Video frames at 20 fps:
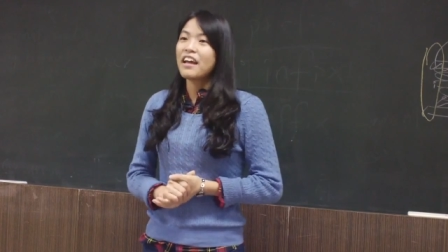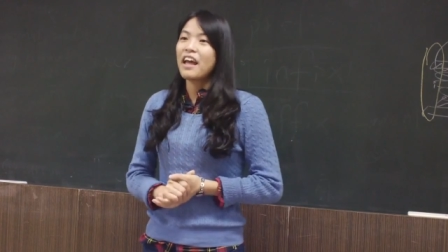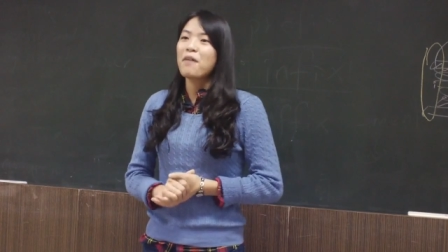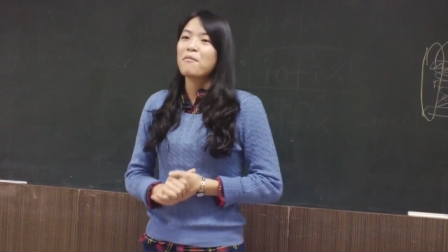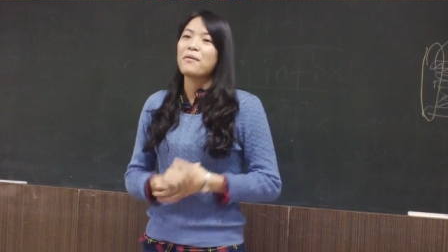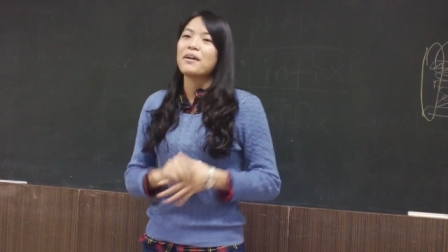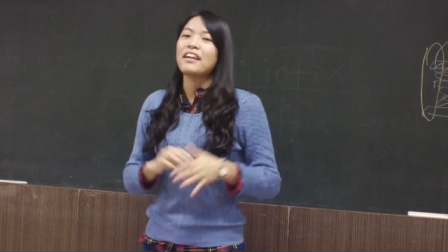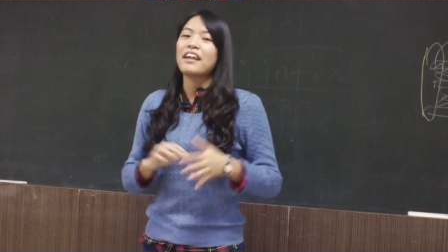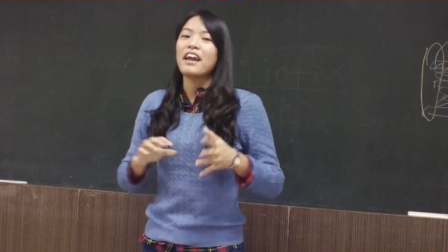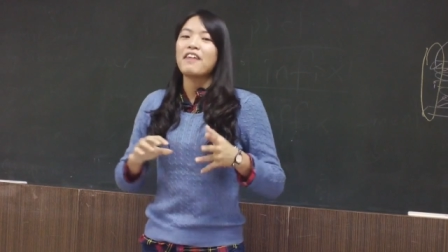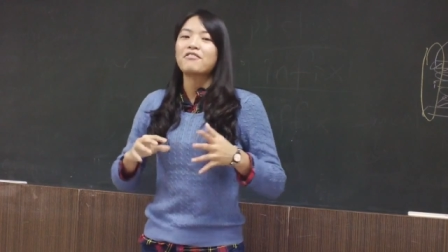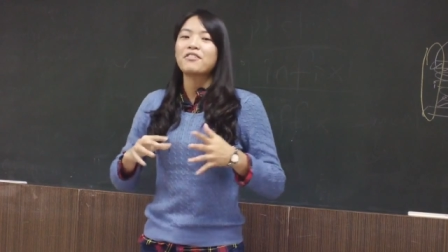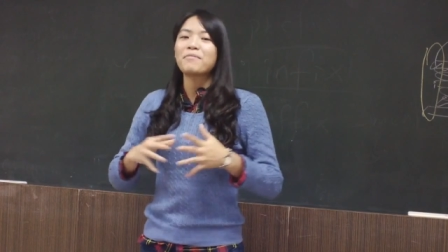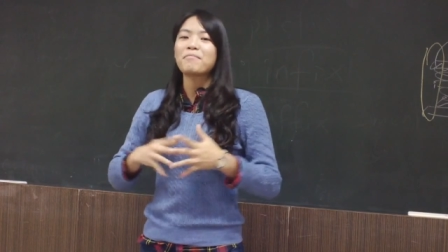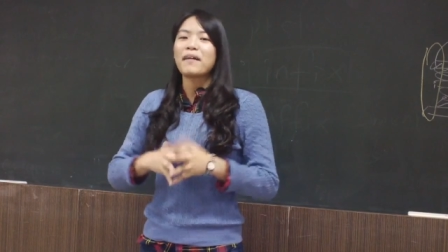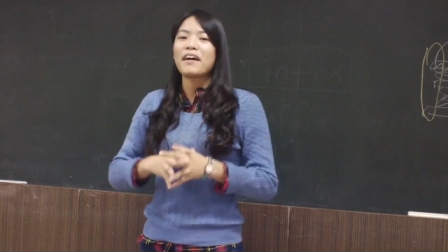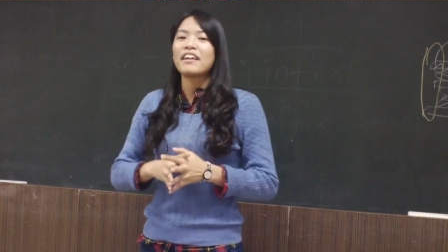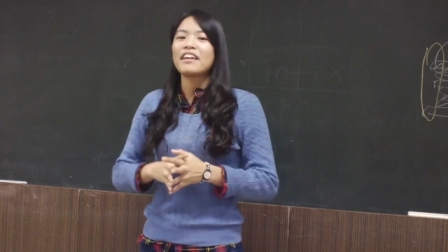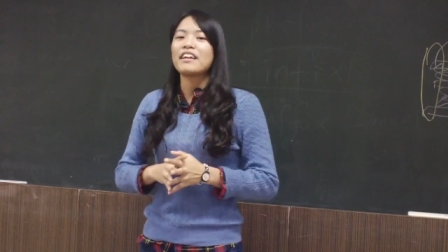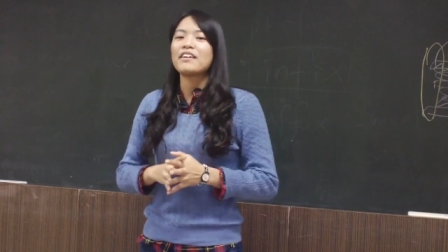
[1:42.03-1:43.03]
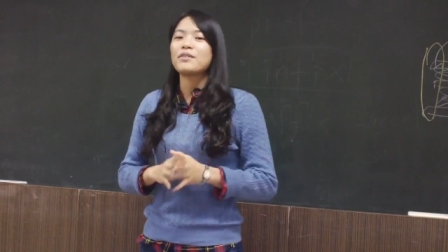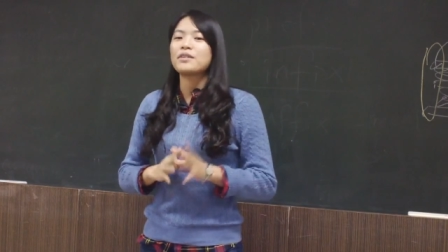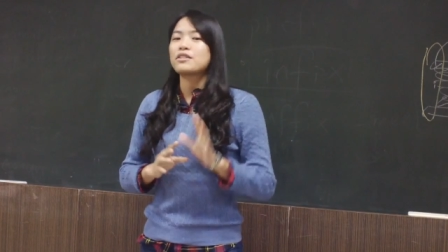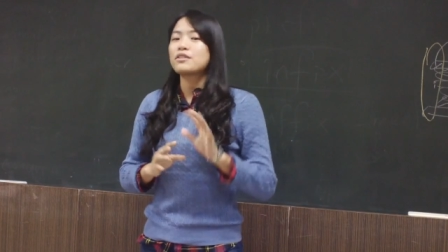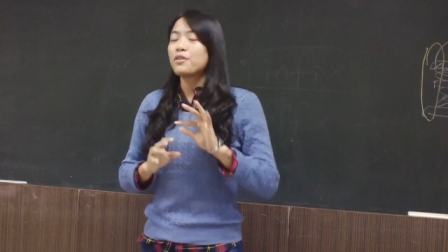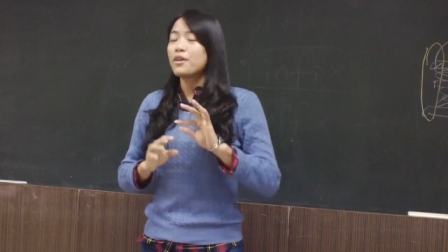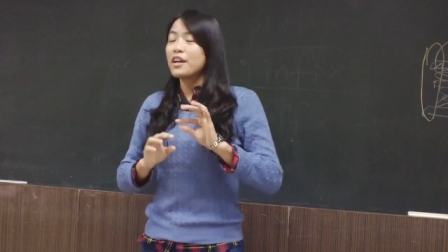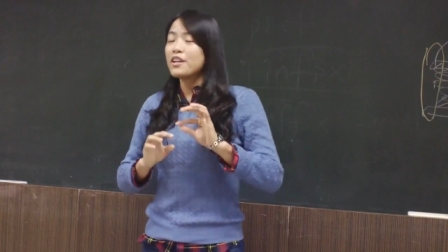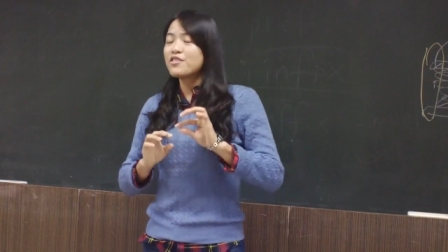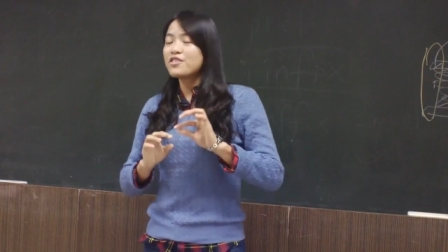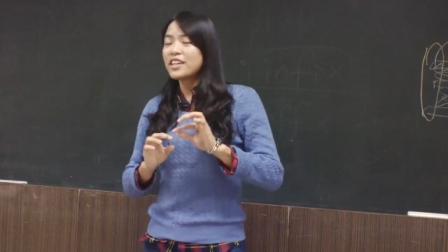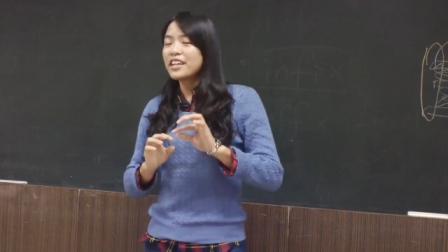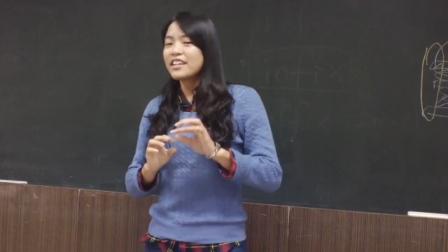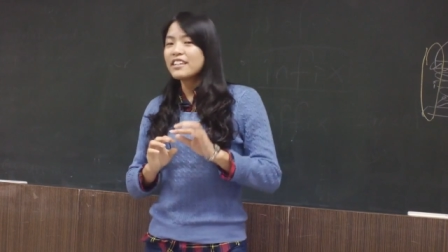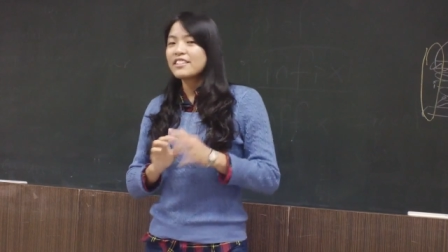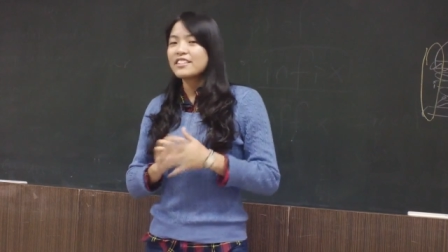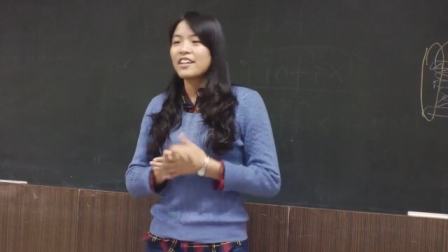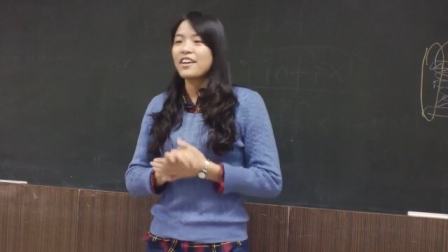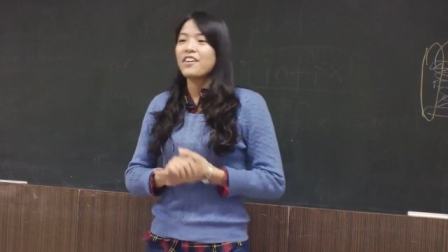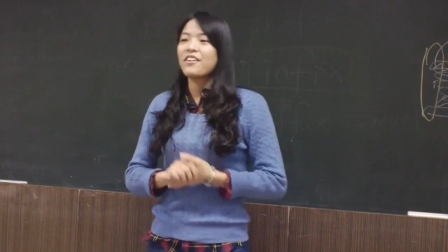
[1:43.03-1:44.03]
and when everybody was quite drink,
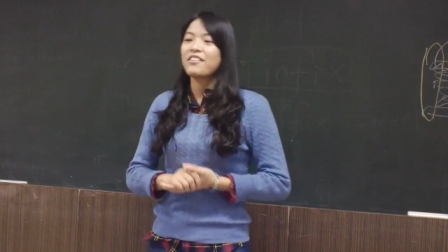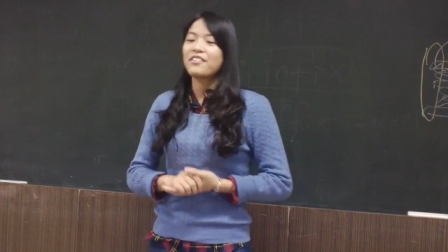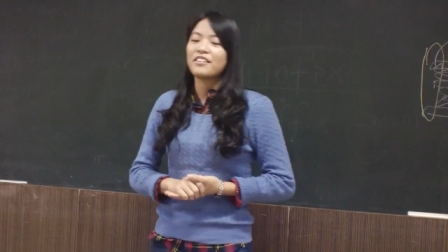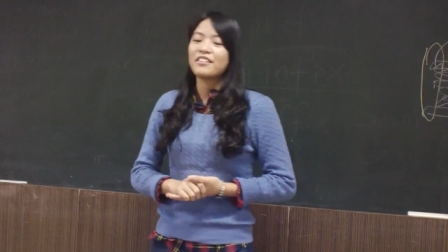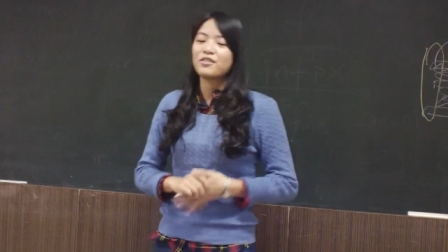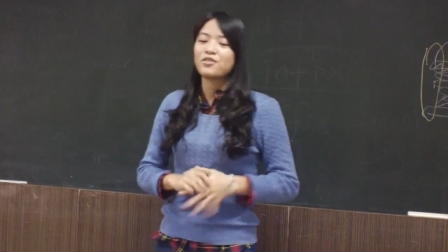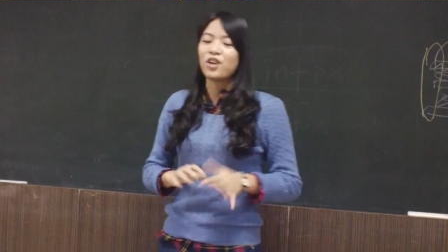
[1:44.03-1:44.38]
so,